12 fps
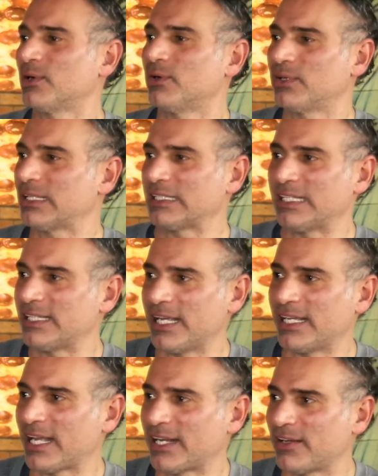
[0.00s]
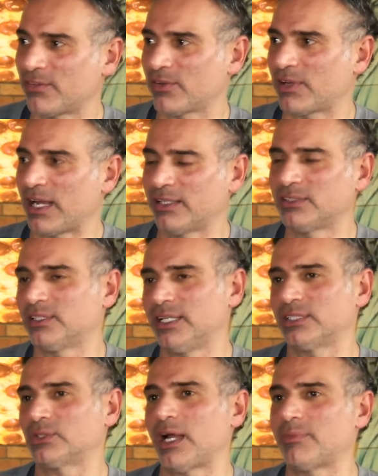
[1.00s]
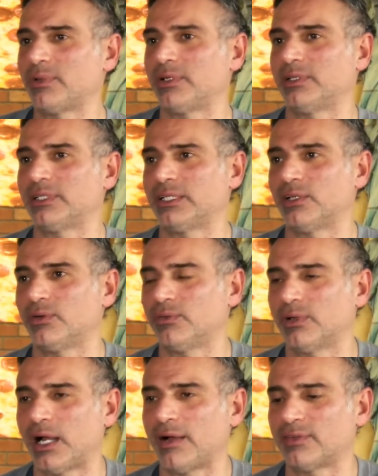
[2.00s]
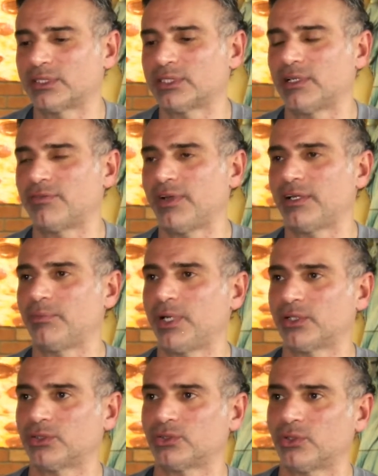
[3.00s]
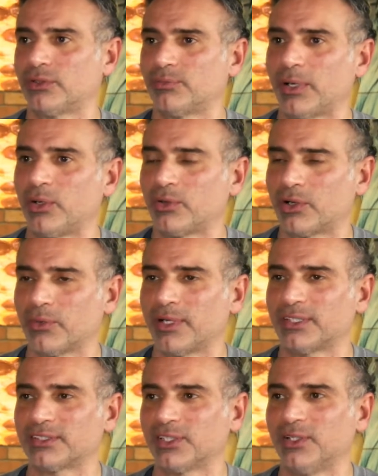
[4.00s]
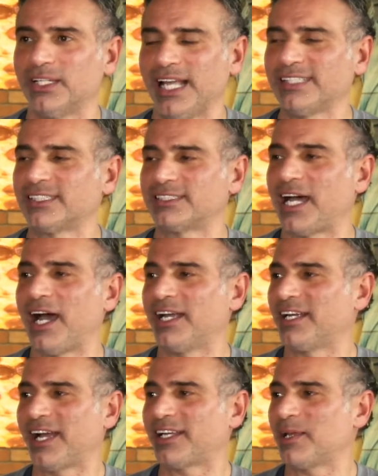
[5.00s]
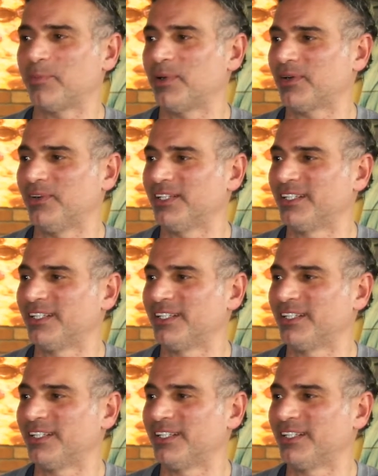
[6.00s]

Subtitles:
So, and I never got into that. So I've been, obviously a fan of Michael Jordan my whole career. So that's a tie. I can't pick one.